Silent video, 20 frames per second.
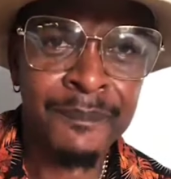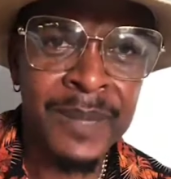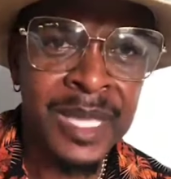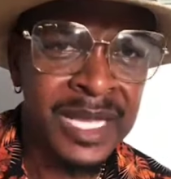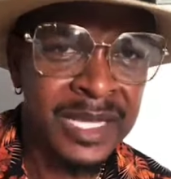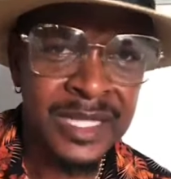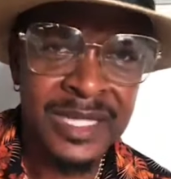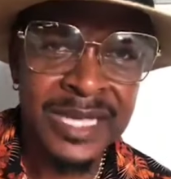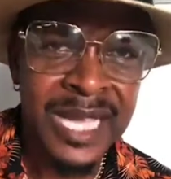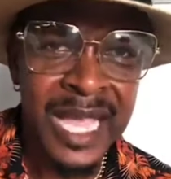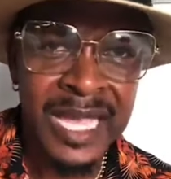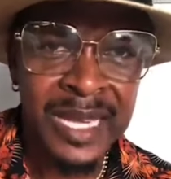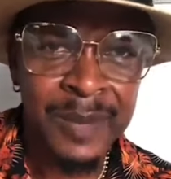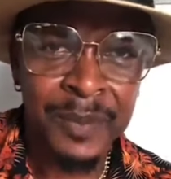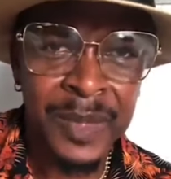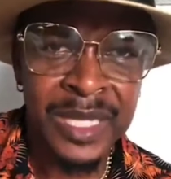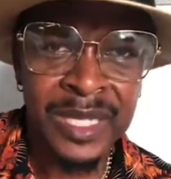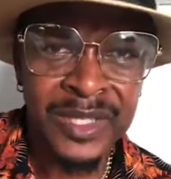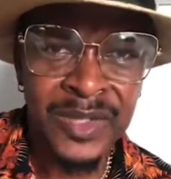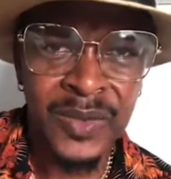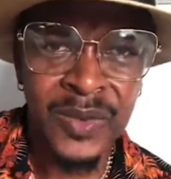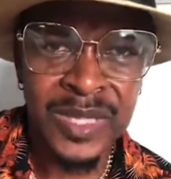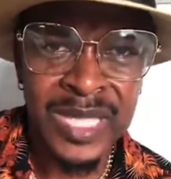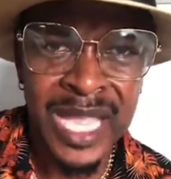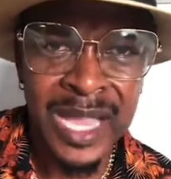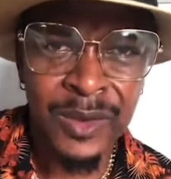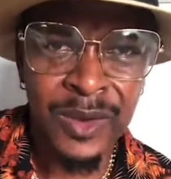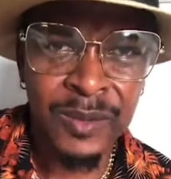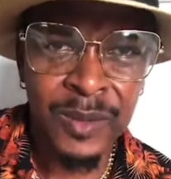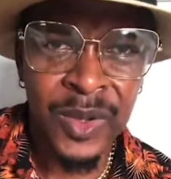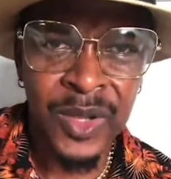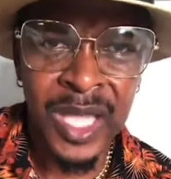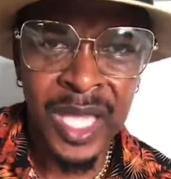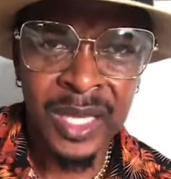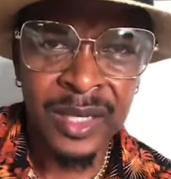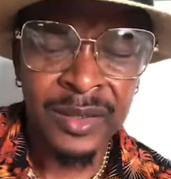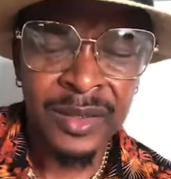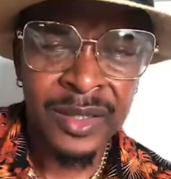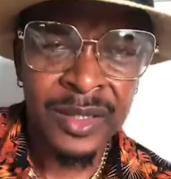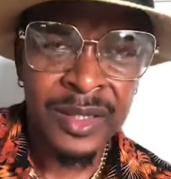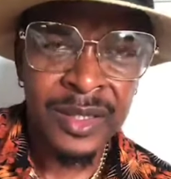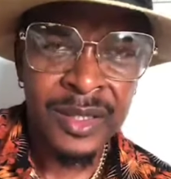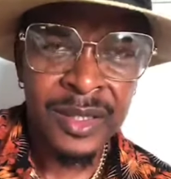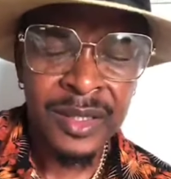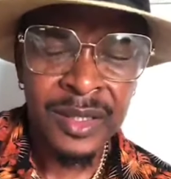I be a Chinese fitness who start run by you know.